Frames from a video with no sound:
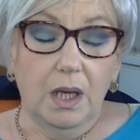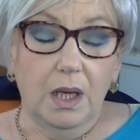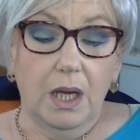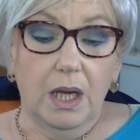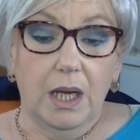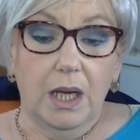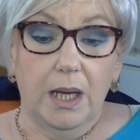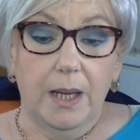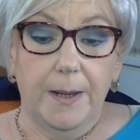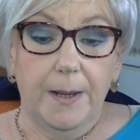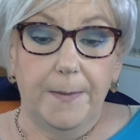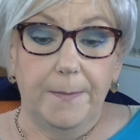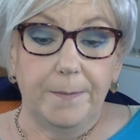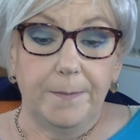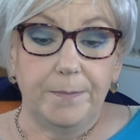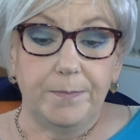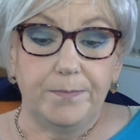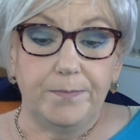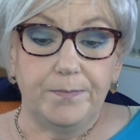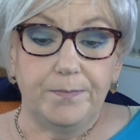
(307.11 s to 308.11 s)

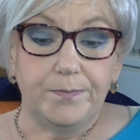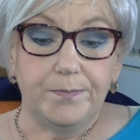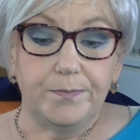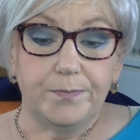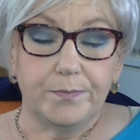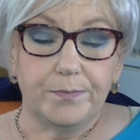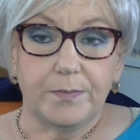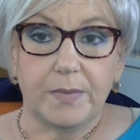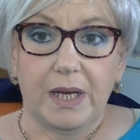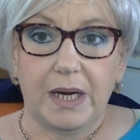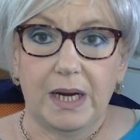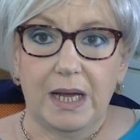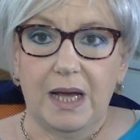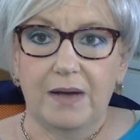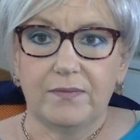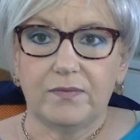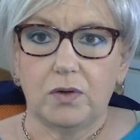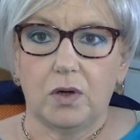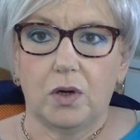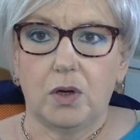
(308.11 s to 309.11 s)
And I
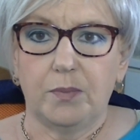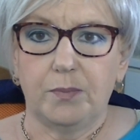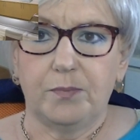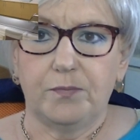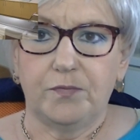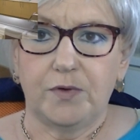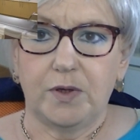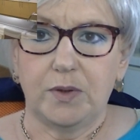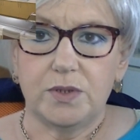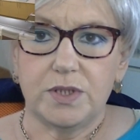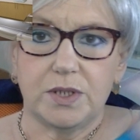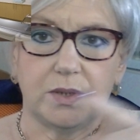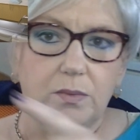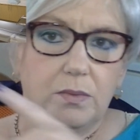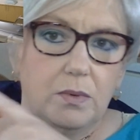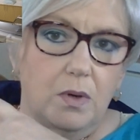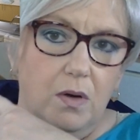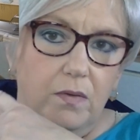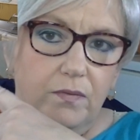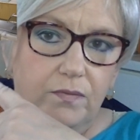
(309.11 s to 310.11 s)
have got a photo
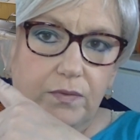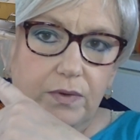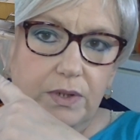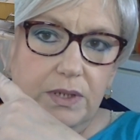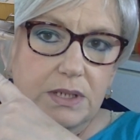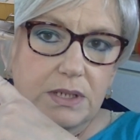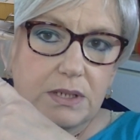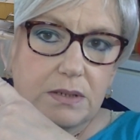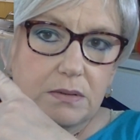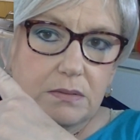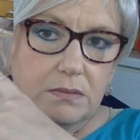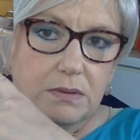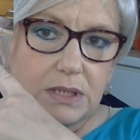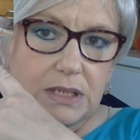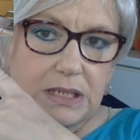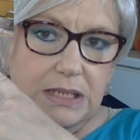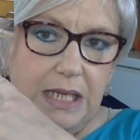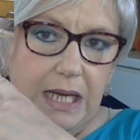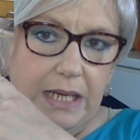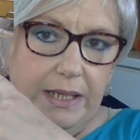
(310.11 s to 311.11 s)
of the
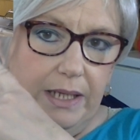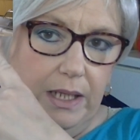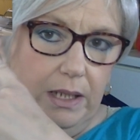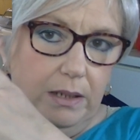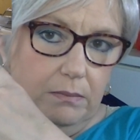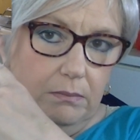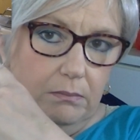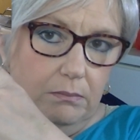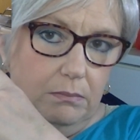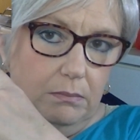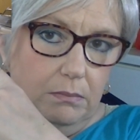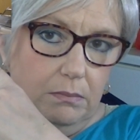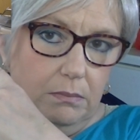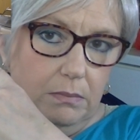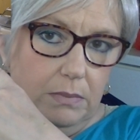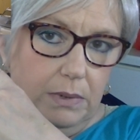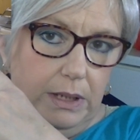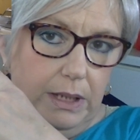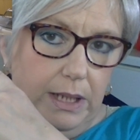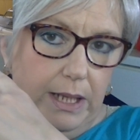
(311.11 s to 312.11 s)
scanner
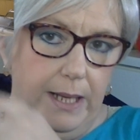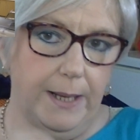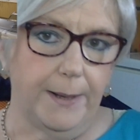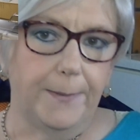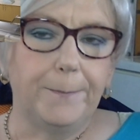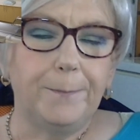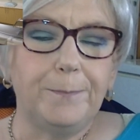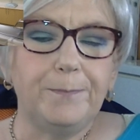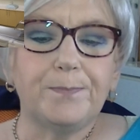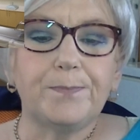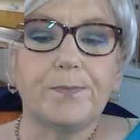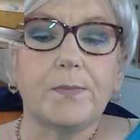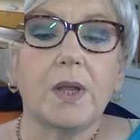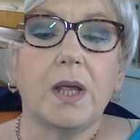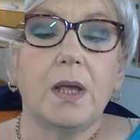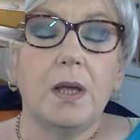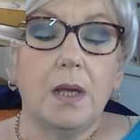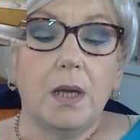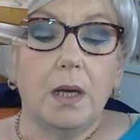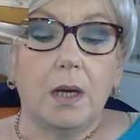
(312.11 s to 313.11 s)
here.
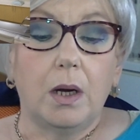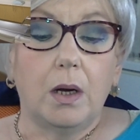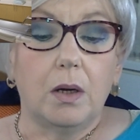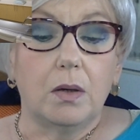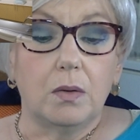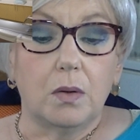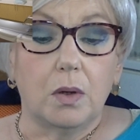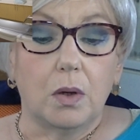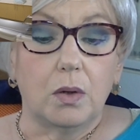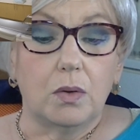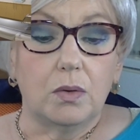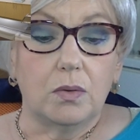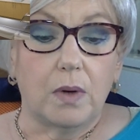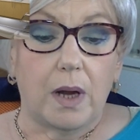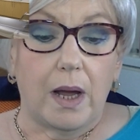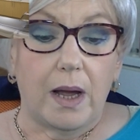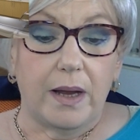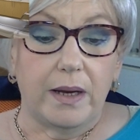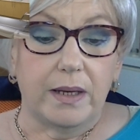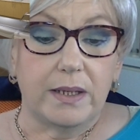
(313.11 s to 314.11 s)

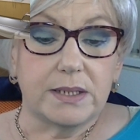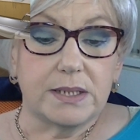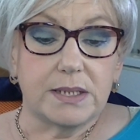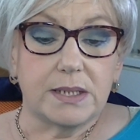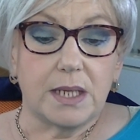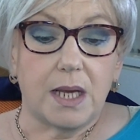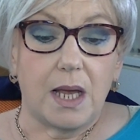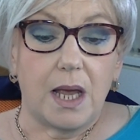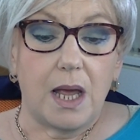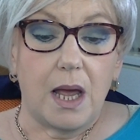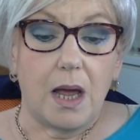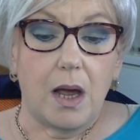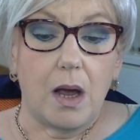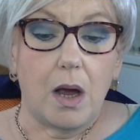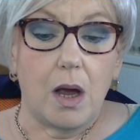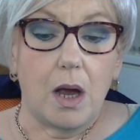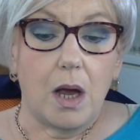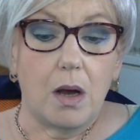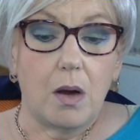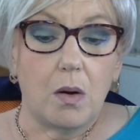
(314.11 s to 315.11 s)
Right,
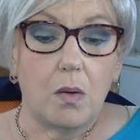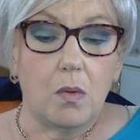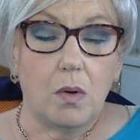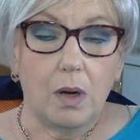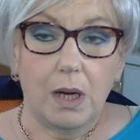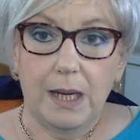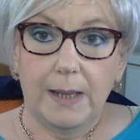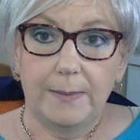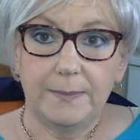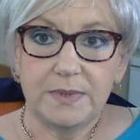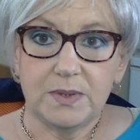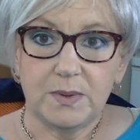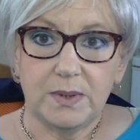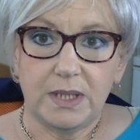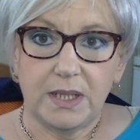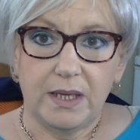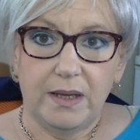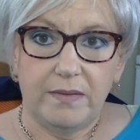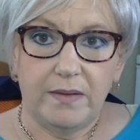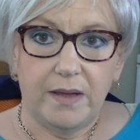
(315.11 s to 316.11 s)
what happens when
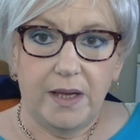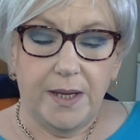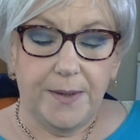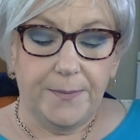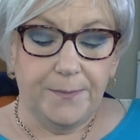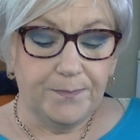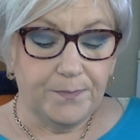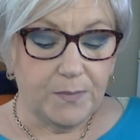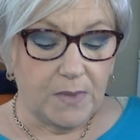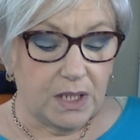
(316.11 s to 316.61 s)
you get there?